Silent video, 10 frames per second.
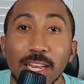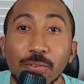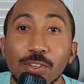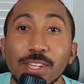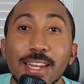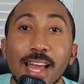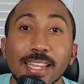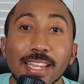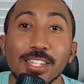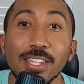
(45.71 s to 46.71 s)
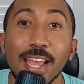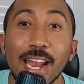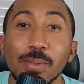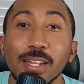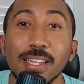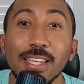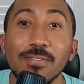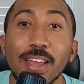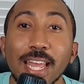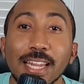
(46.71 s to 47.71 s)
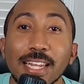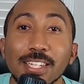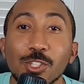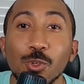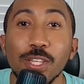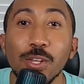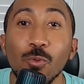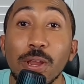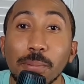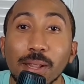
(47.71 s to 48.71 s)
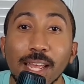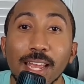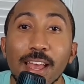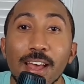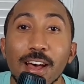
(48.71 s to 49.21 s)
If you did not catch that, I'm going to leave a link to the replay